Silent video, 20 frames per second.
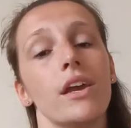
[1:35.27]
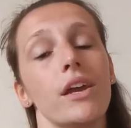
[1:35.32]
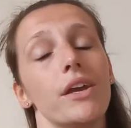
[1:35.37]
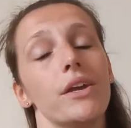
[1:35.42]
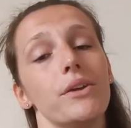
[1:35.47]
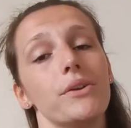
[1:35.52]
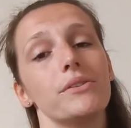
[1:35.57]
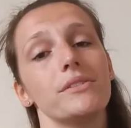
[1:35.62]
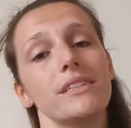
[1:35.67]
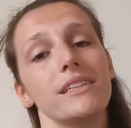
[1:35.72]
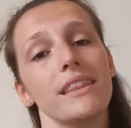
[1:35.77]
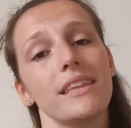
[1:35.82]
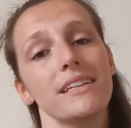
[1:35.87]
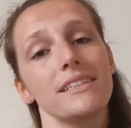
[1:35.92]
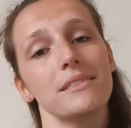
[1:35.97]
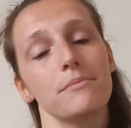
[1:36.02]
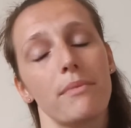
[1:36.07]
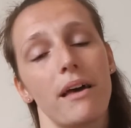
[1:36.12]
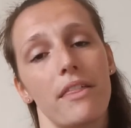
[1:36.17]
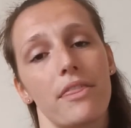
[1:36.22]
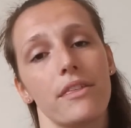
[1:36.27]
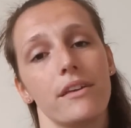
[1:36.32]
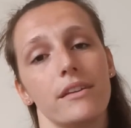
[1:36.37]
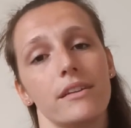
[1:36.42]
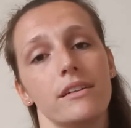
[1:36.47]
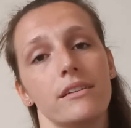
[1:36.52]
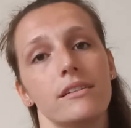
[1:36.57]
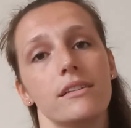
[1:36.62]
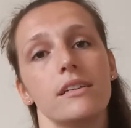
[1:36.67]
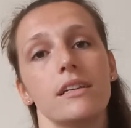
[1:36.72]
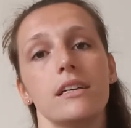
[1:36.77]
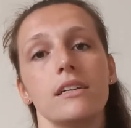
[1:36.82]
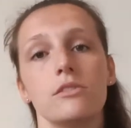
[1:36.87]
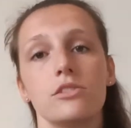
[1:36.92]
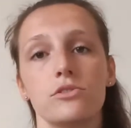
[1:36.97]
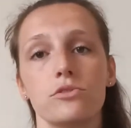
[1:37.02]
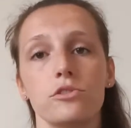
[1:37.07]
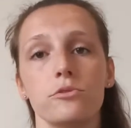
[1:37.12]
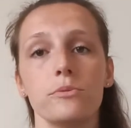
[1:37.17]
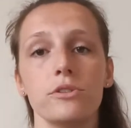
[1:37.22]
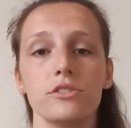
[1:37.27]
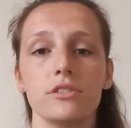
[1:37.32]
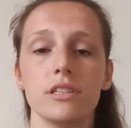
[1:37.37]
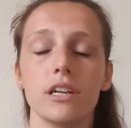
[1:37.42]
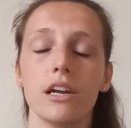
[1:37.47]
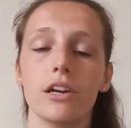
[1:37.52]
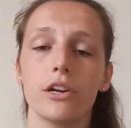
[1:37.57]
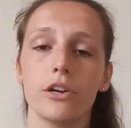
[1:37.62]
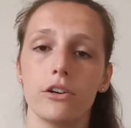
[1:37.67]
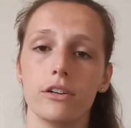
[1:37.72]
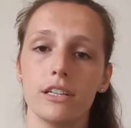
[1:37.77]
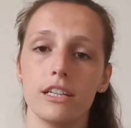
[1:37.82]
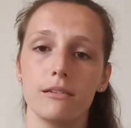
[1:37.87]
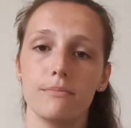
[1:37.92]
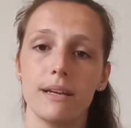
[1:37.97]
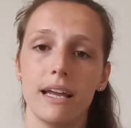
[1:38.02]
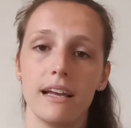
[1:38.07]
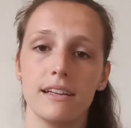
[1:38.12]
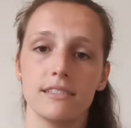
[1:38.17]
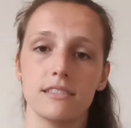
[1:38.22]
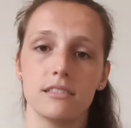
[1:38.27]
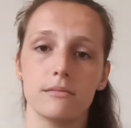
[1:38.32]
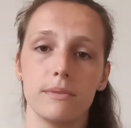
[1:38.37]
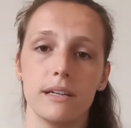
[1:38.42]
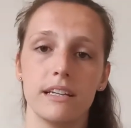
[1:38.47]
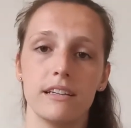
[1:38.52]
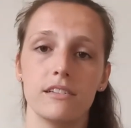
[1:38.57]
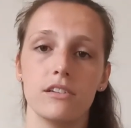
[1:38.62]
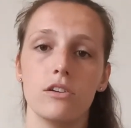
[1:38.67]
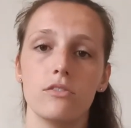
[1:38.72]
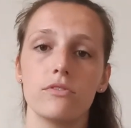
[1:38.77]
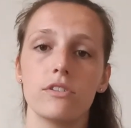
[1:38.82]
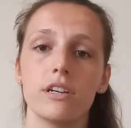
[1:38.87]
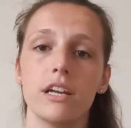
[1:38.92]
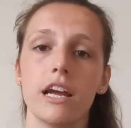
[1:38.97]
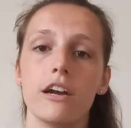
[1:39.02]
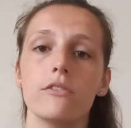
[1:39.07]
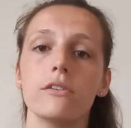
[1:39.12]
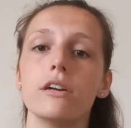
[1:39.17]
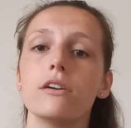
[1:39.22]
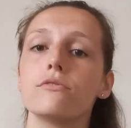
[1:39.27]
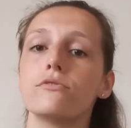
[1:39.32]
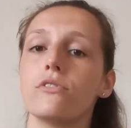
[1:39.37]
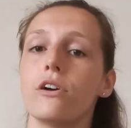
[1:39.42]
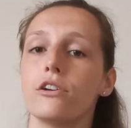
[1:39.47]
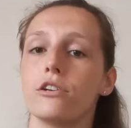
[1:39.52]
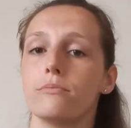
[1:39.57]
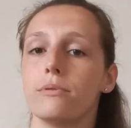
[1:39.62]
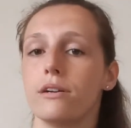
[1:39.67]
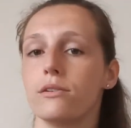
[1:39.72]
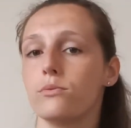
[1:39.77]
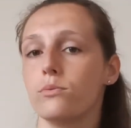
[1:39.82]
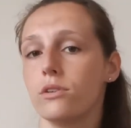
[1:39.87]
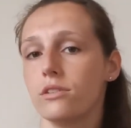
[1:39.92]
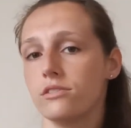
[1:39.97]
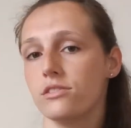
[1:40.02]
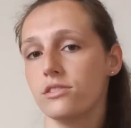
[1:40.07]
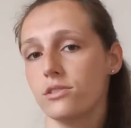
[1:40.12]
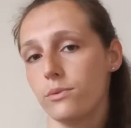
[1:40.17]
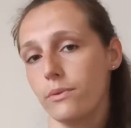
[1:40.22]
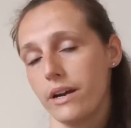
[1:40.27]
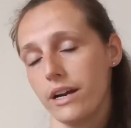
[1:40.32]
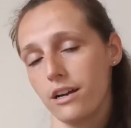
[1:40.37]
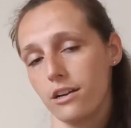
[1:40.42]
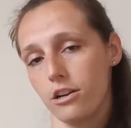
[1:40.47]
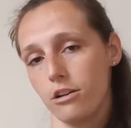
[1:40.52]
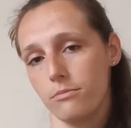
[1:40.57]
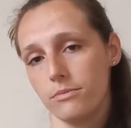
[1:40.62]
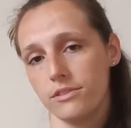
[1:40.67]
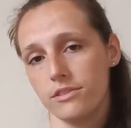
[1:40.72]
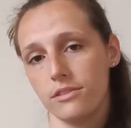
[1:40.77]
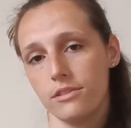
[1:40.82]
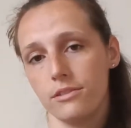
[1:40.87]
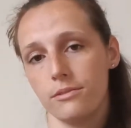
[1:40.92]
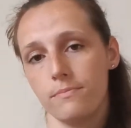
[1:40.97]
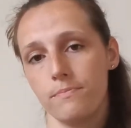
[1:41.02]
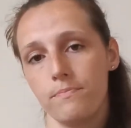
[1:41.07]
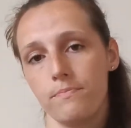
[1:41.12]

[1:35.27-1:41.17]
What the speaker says: Using this method, soil moisture can currently be estimated over an area of around about 1 square kilometer.